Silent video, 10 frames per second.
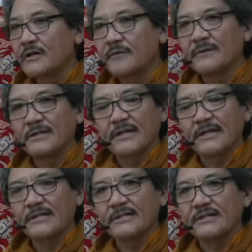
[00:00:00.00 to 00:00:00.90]
meet
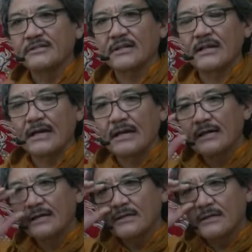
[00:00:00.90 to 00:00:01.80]
again Geshe-la.
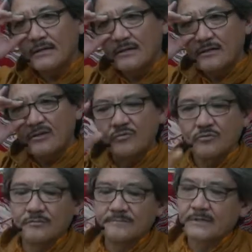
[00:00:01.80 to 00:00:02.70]

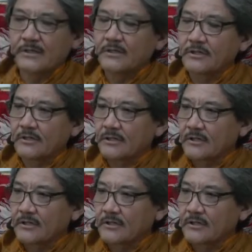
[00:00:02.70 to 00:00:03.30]
Oh,